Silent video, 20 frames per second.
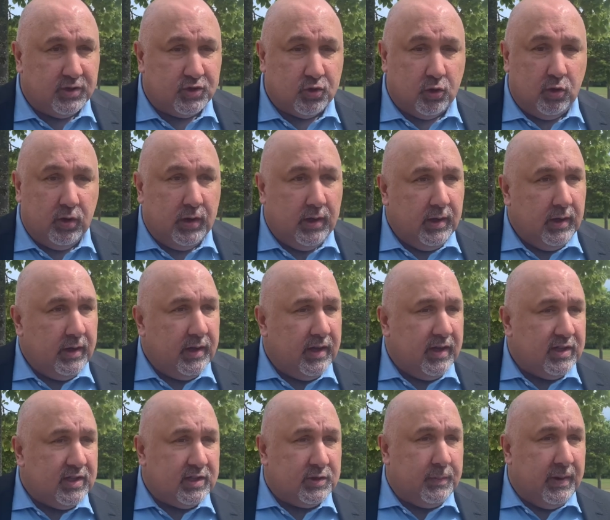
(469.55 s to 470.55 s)
So
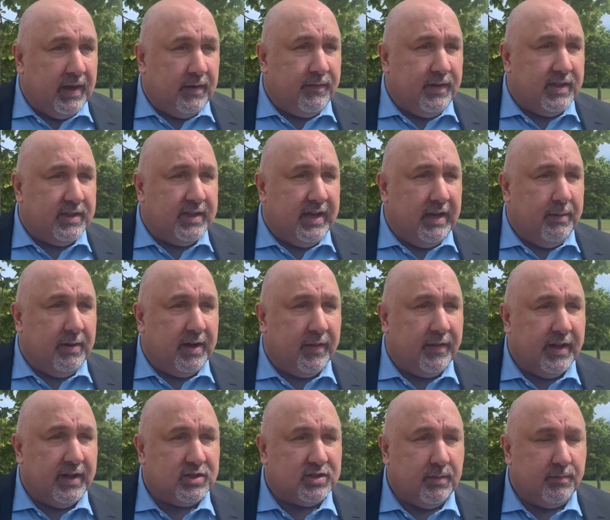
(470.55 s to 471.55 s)
it's perfect timing. I
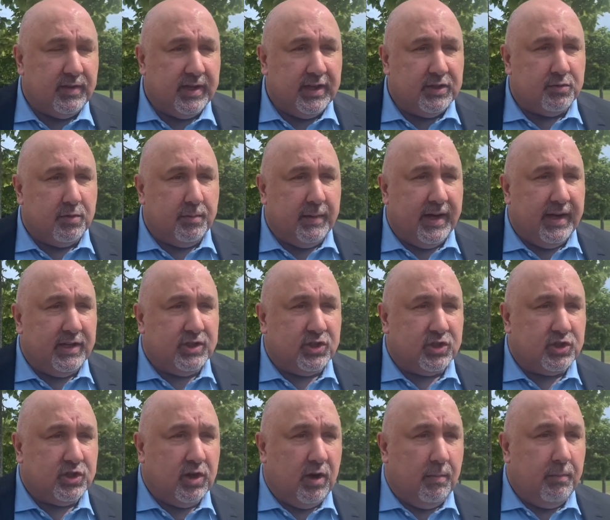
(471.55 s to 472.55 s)
think sometimes when
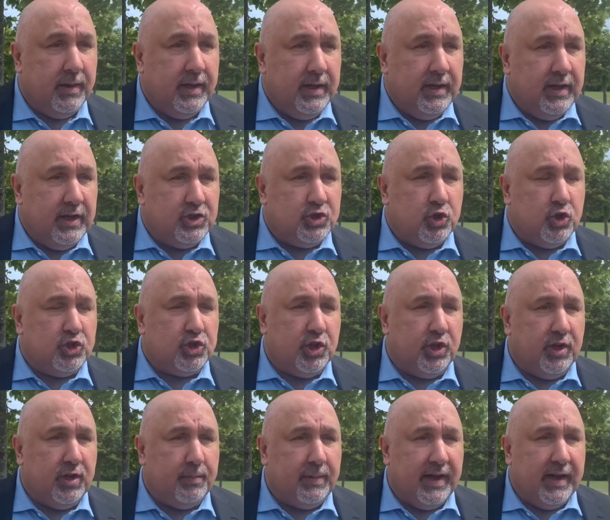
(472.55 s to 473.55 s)
managers come, it's usually
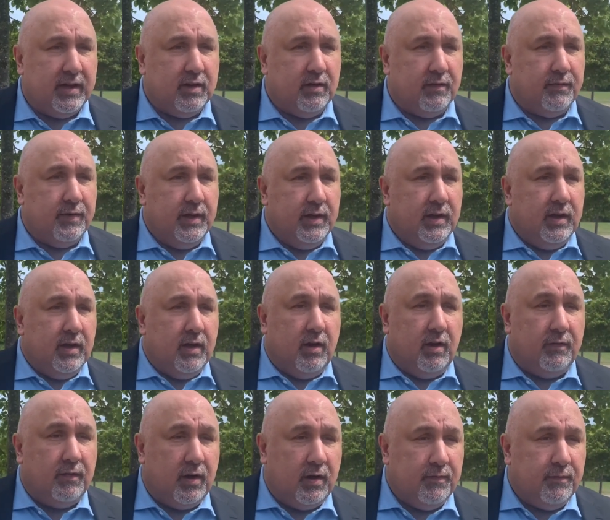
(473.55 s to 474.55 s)
on the back of
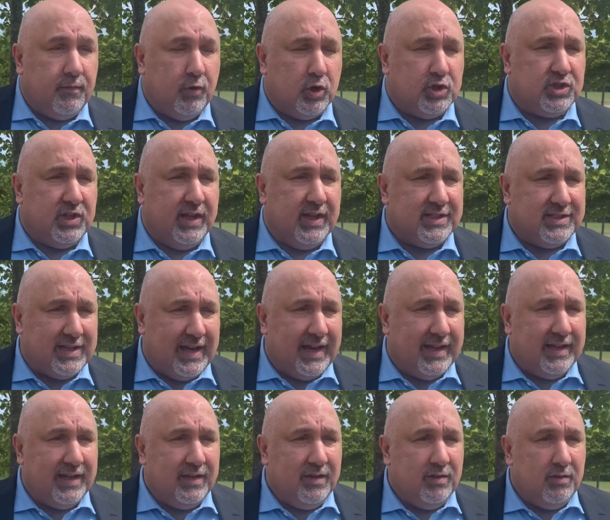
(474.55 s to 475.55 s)
unfortunately a
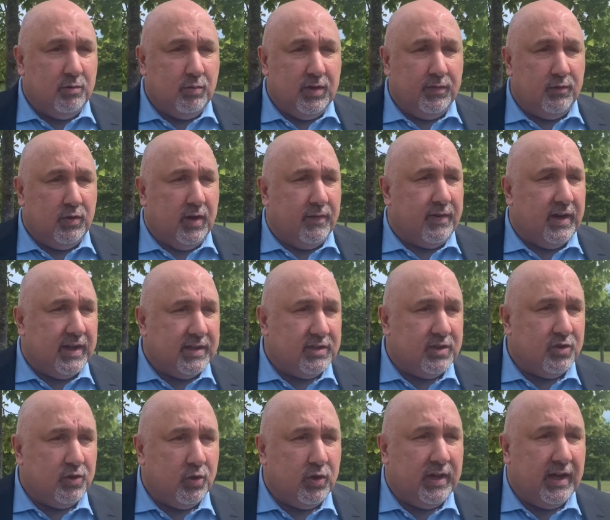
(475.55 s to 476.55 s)
sacking. We've never had
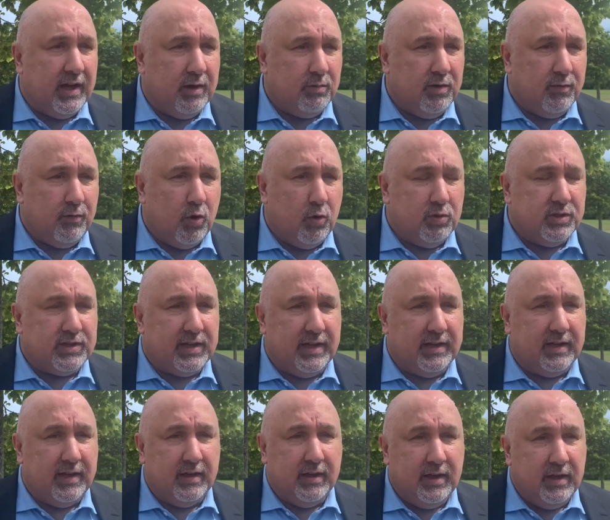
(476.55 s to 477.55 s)
to do that. We've always
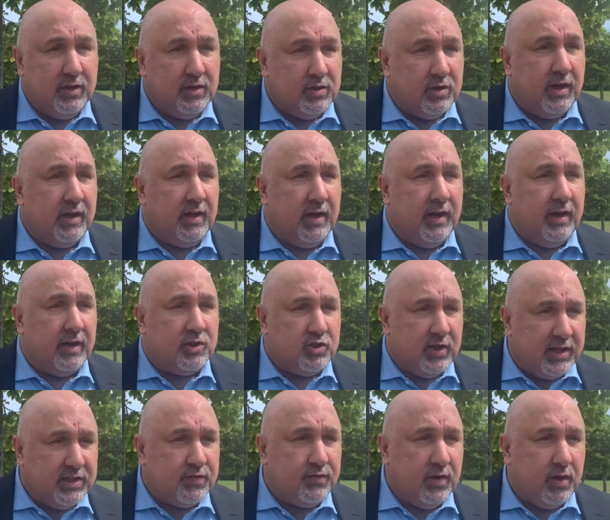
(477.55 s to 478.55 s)
had it in a
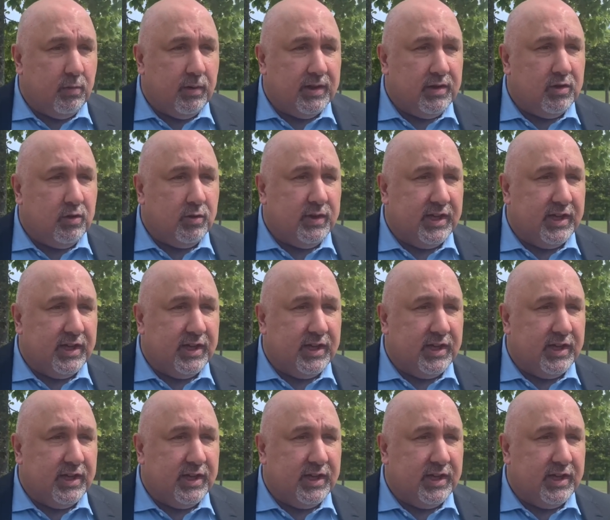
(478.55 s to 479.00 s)
transfer window.